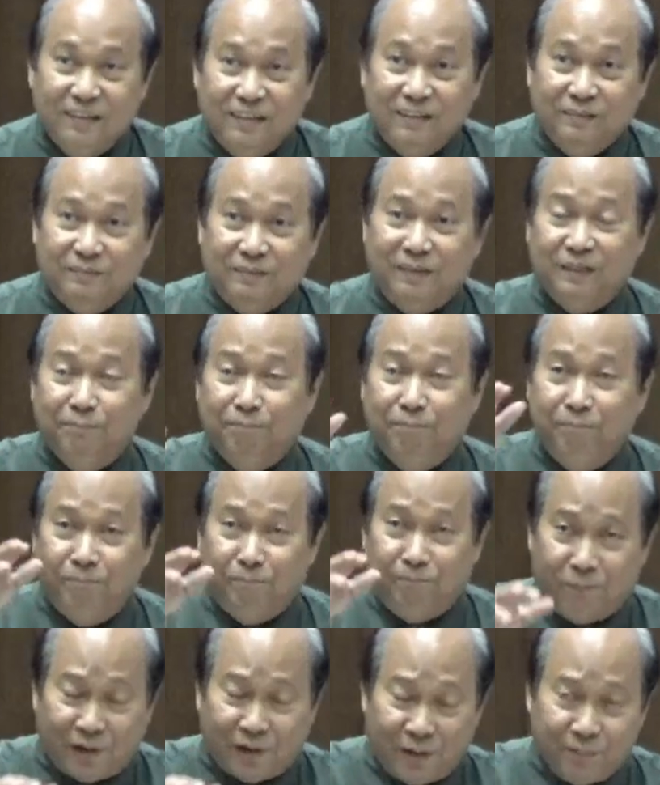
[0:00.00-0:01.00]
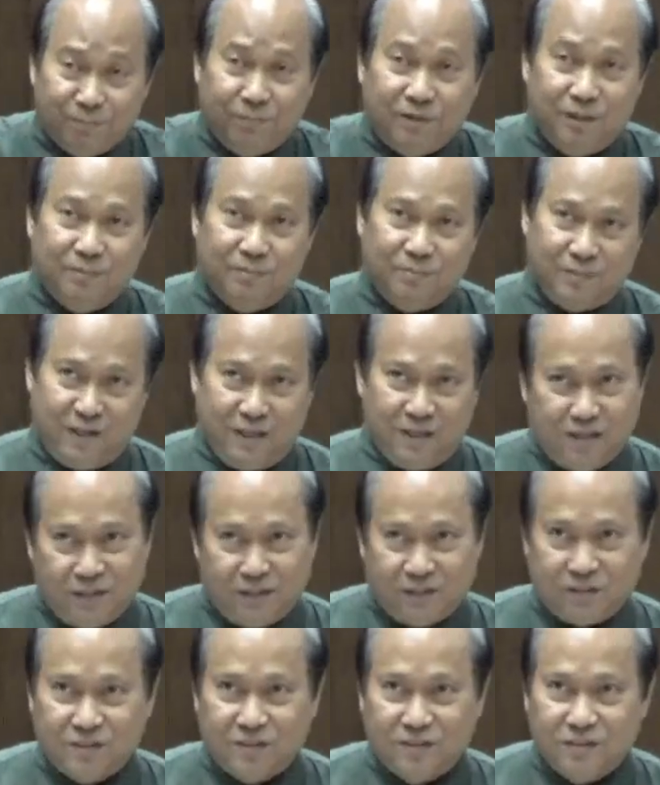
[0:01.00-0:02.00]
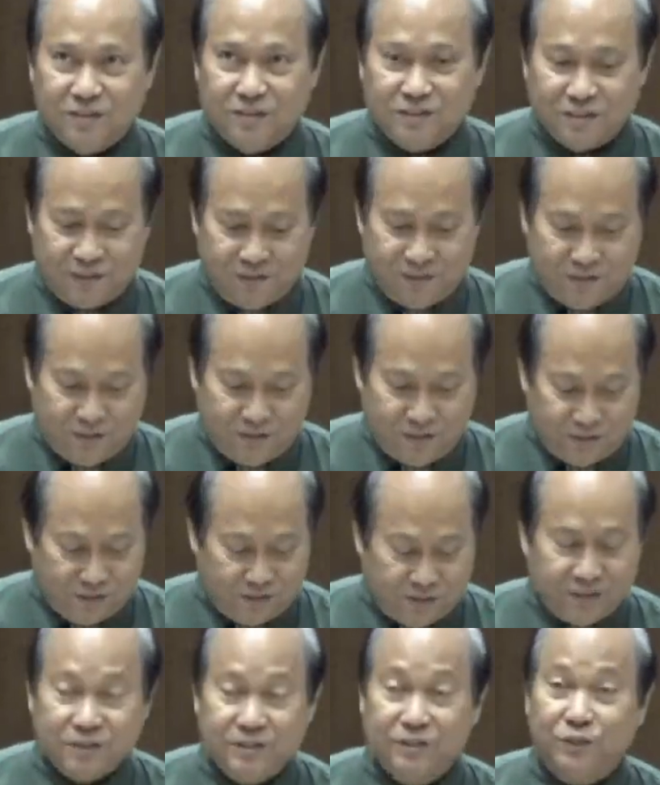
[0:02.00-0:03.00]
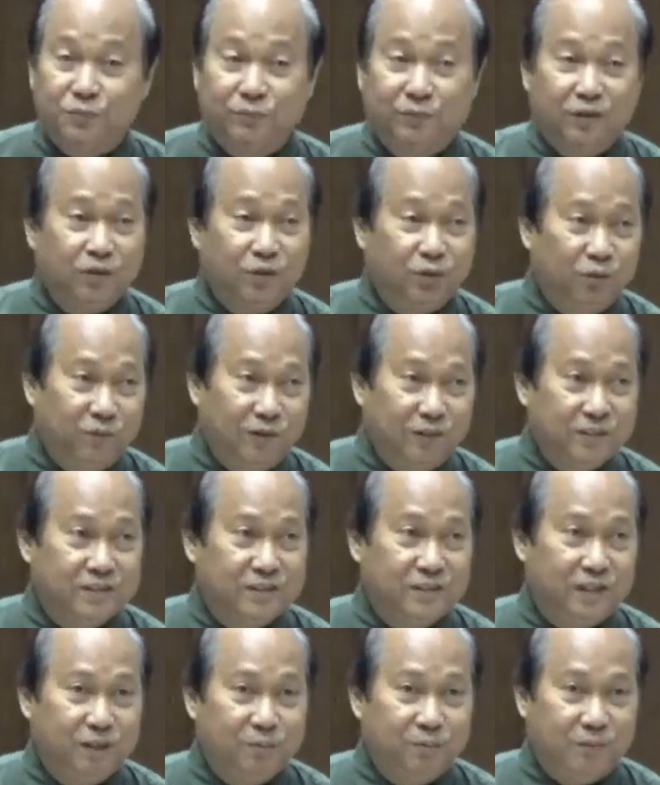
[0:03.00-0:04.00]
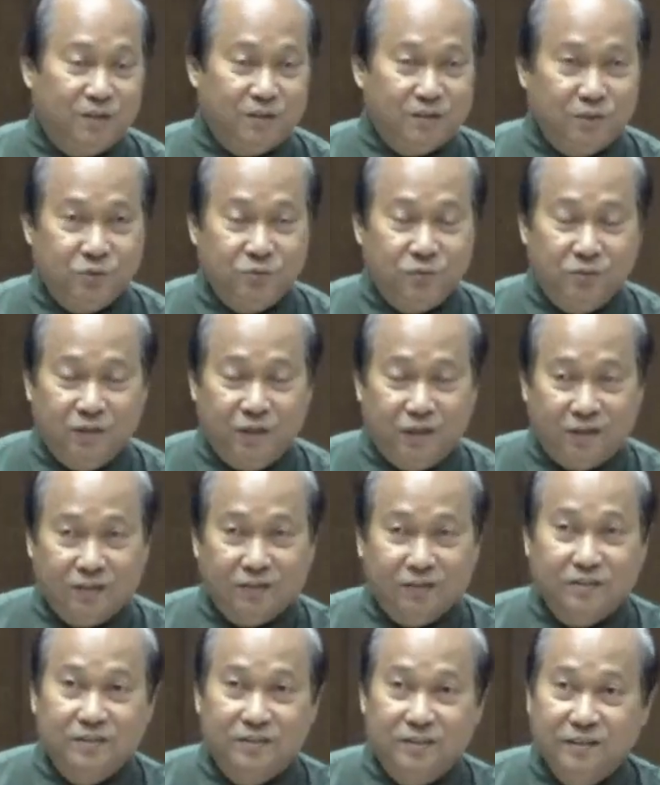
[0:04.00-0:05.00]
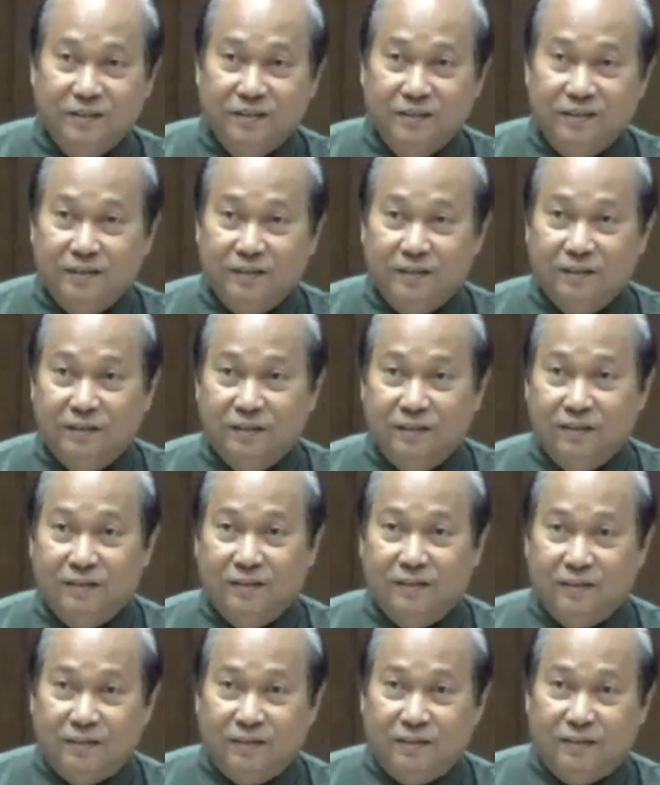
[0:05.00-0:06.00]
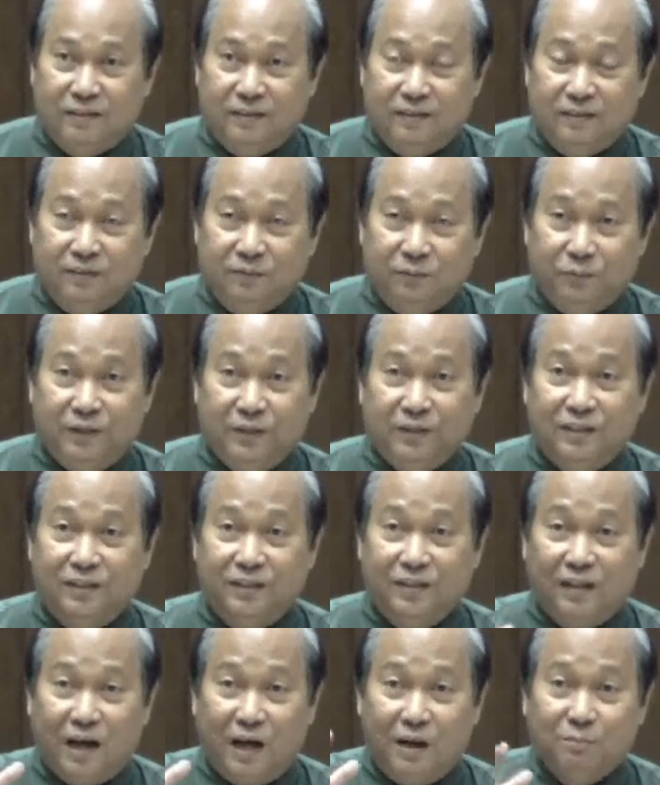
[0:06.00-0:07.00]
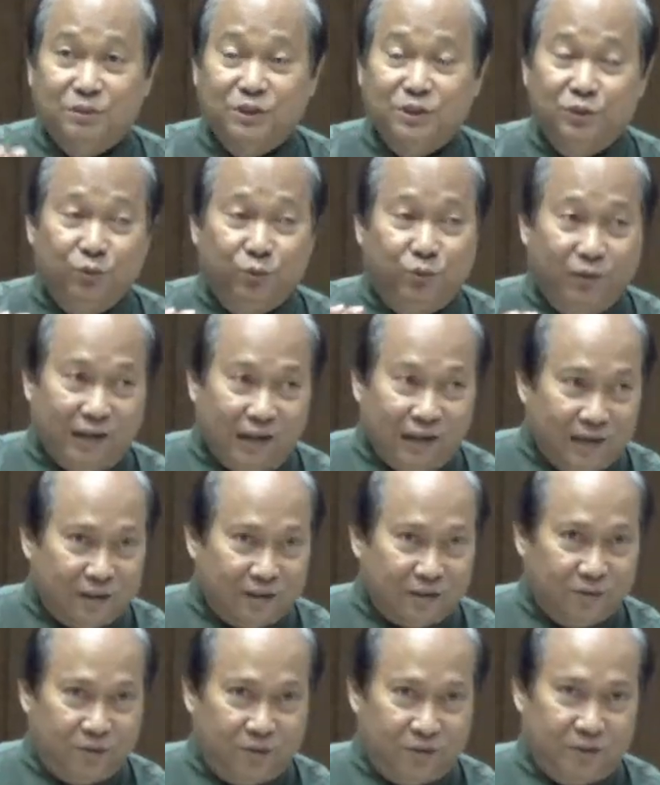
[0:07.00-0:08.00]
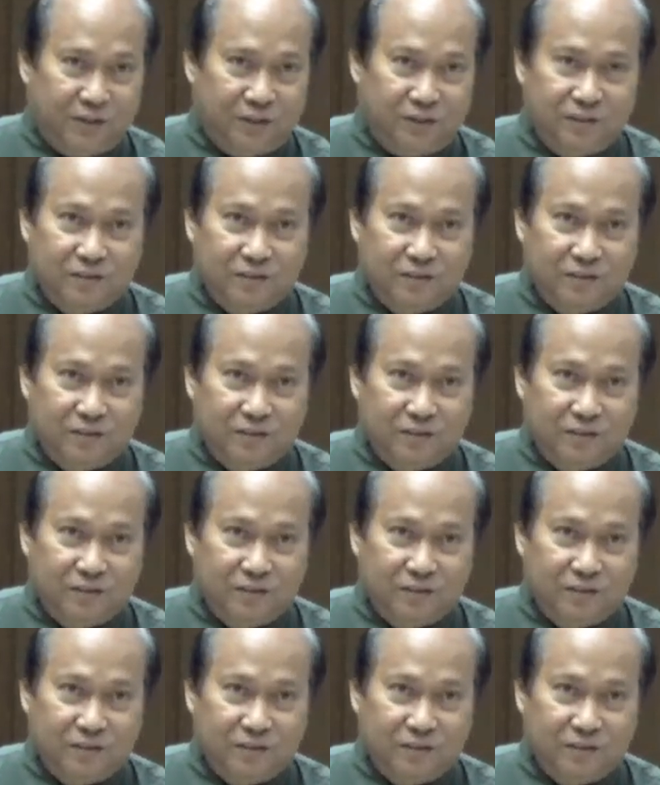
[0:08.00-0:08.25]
The problem is, this is what I always tell my students, when it comes to error,